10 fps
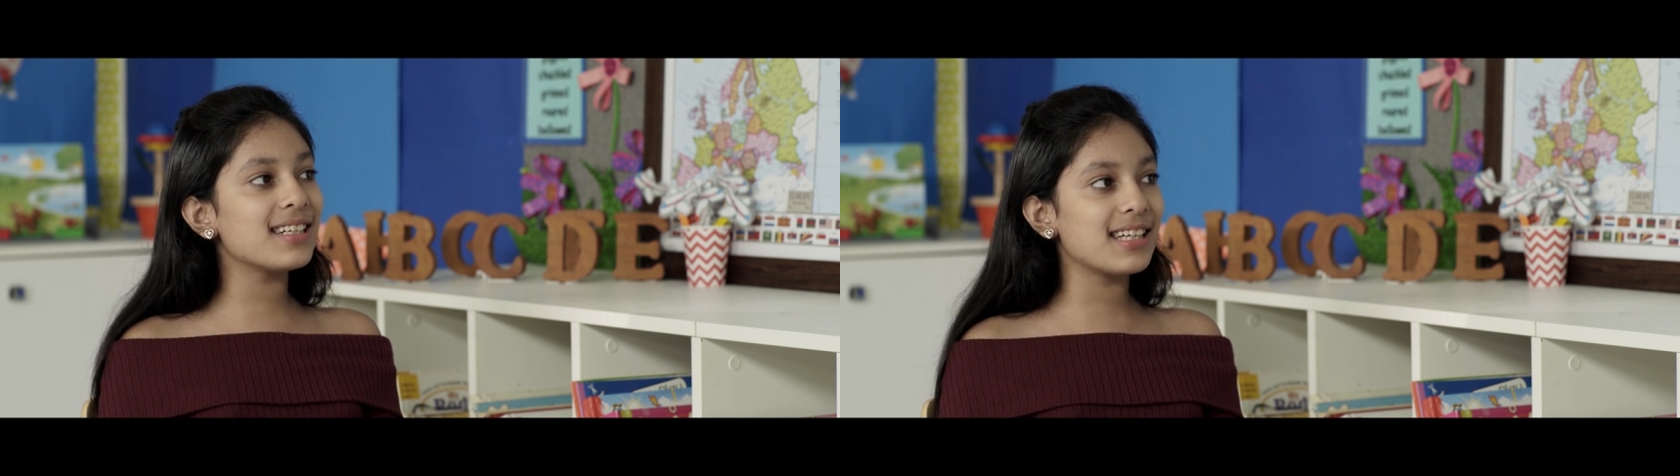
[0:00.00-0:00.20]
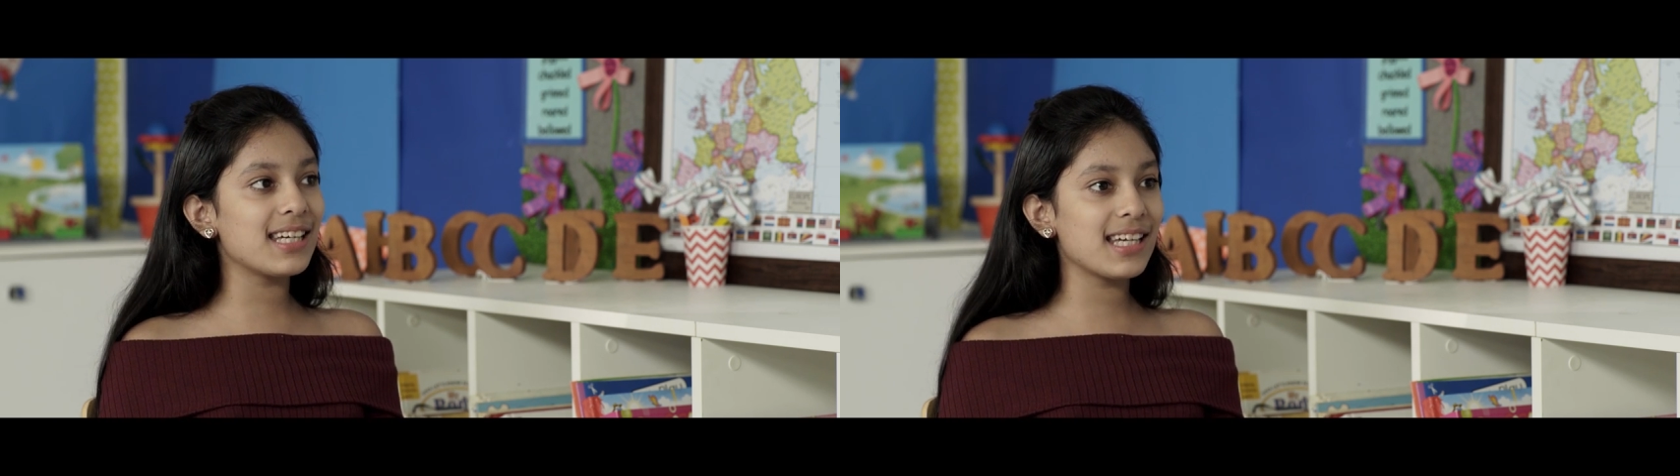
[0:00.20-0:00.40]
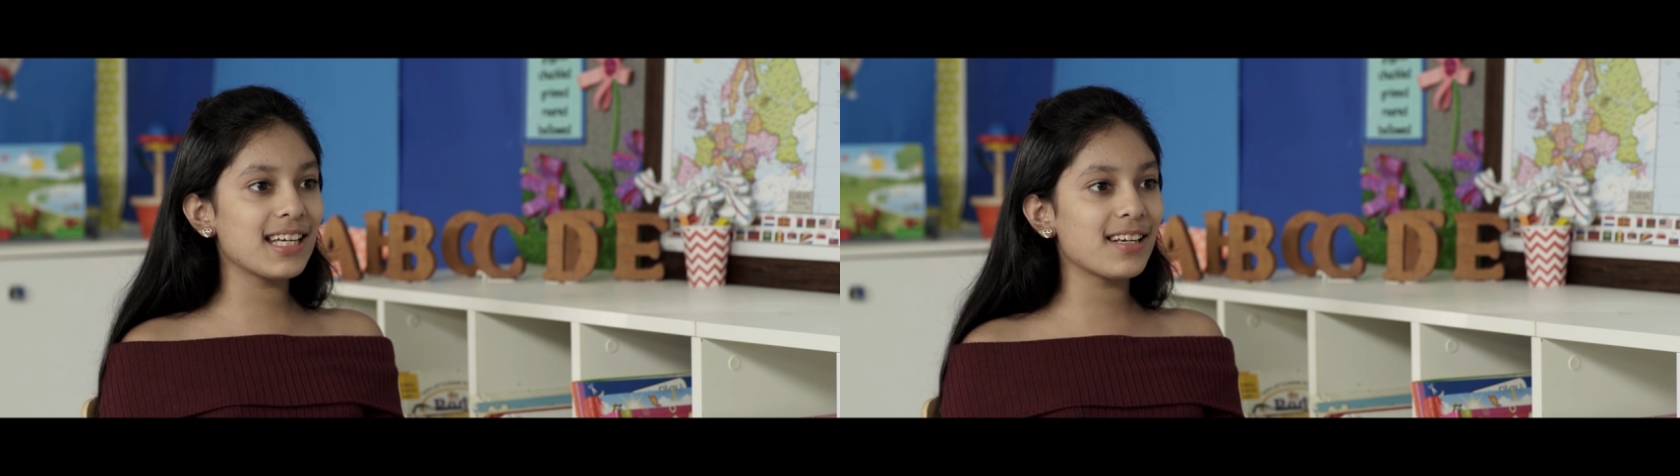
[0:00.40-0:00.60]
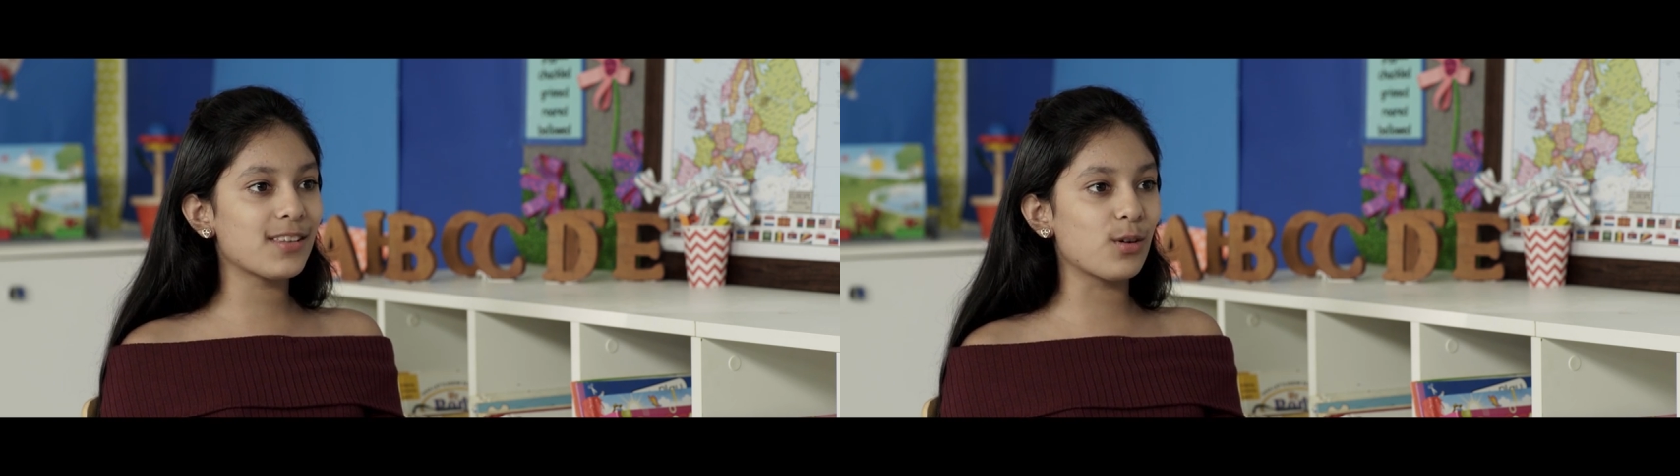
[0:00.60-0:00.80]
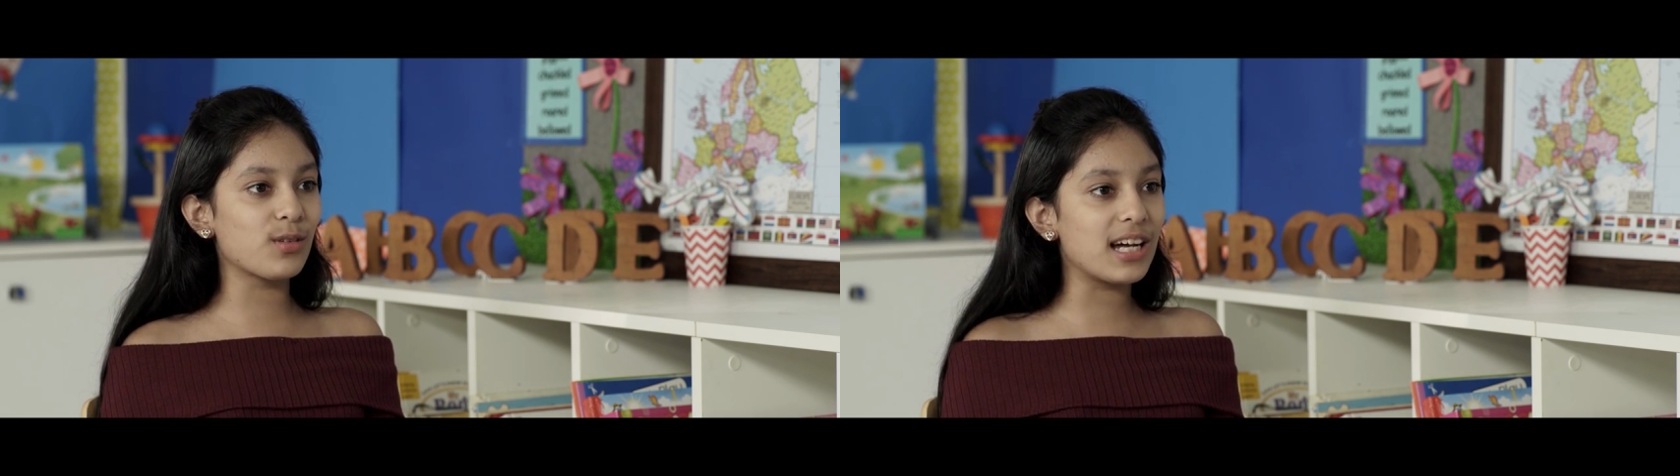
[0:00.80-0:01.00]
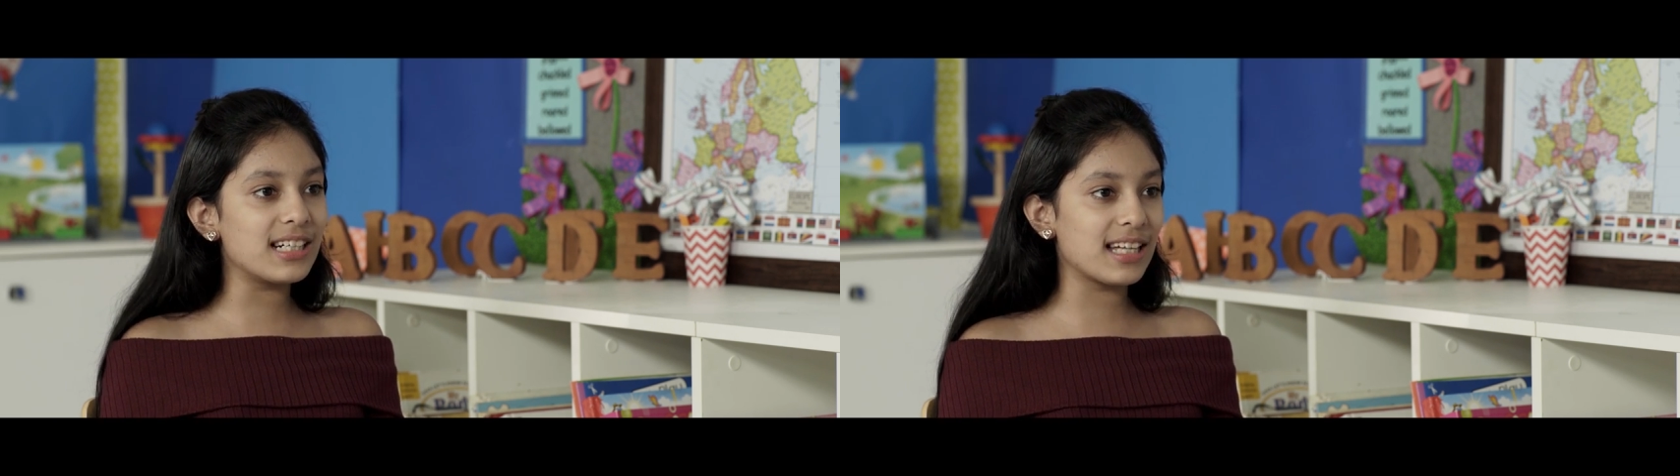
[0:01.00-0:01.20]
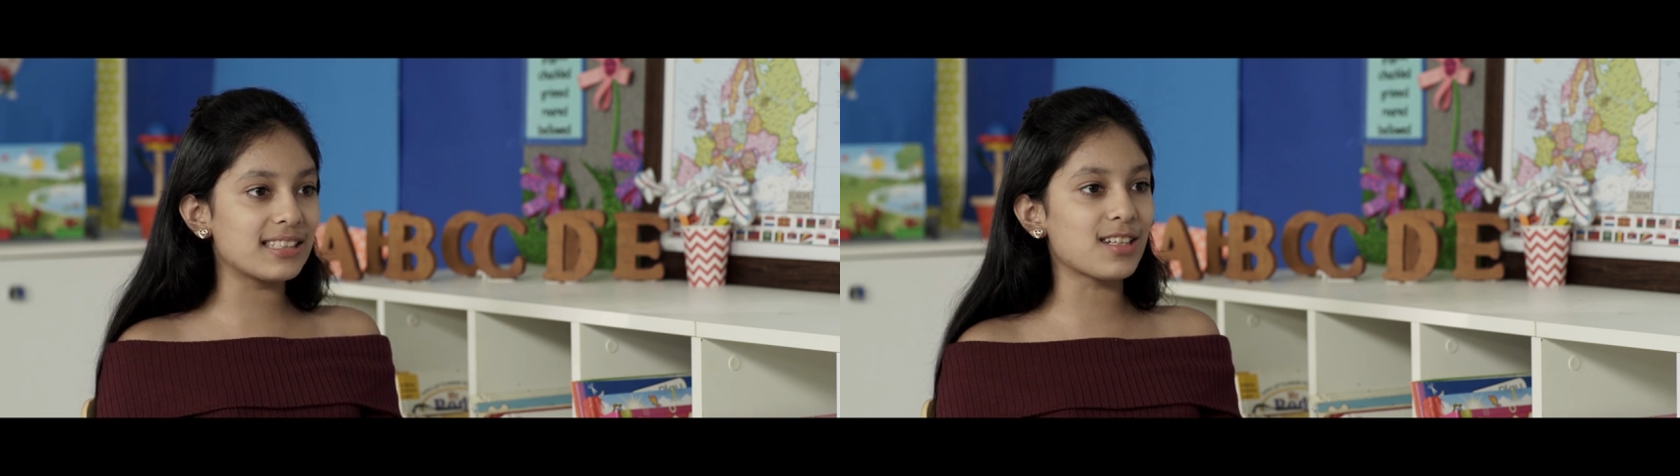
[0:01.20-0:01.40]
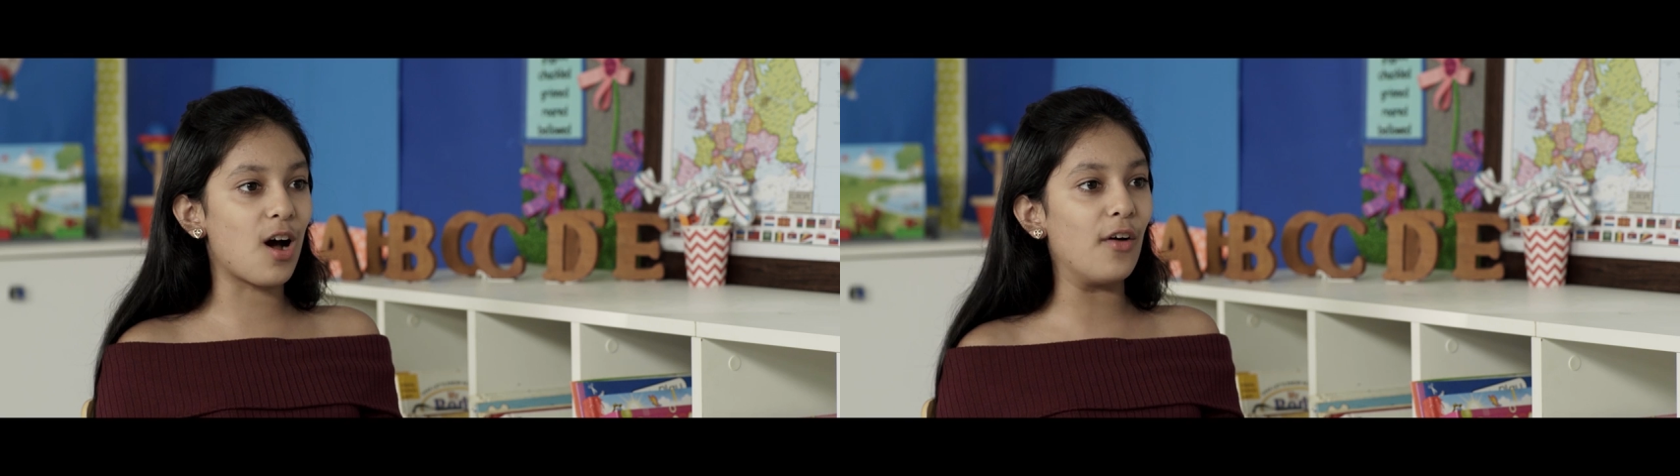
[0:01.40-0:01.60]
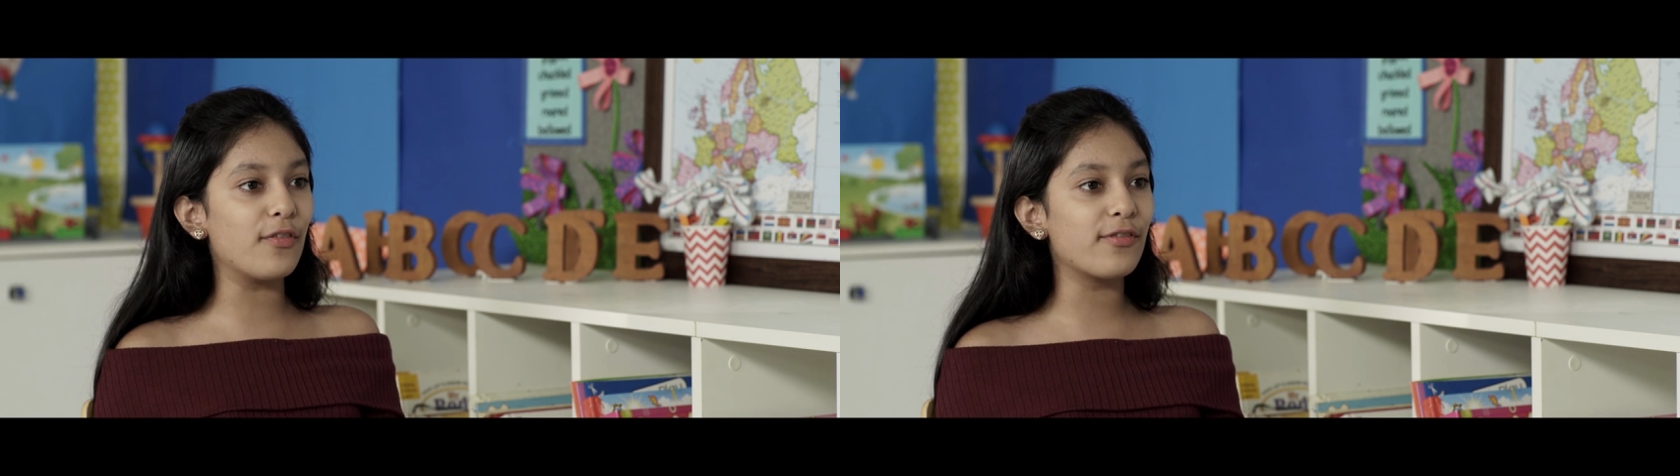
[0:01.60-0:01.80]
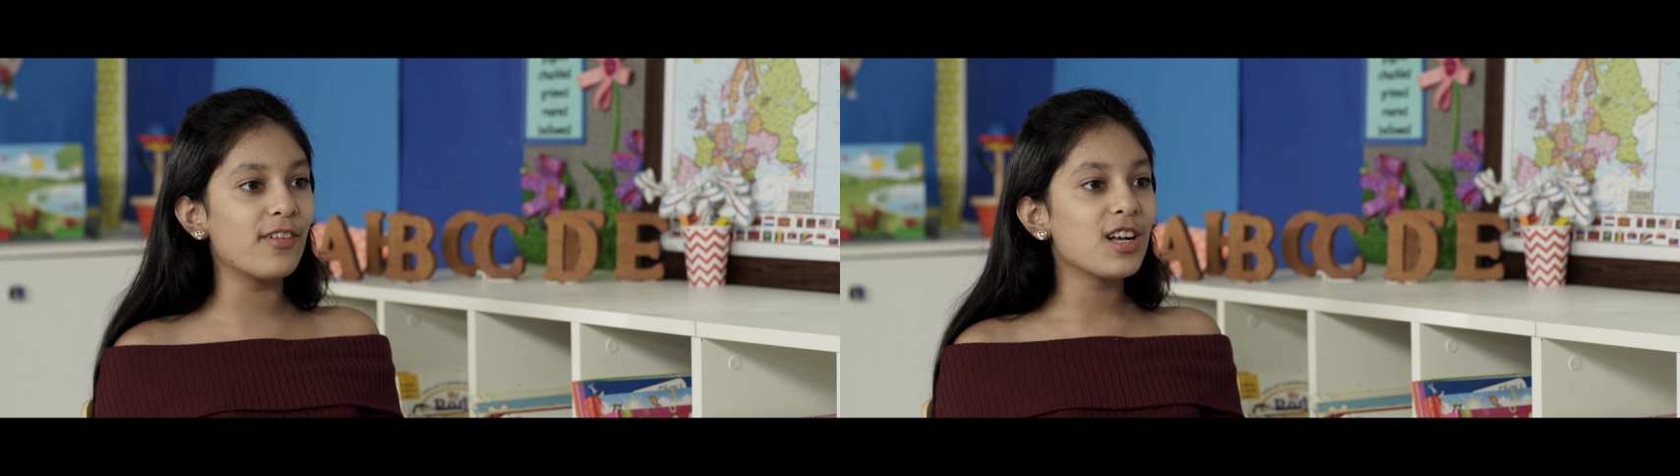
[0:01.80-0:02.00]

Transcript: he took the risk of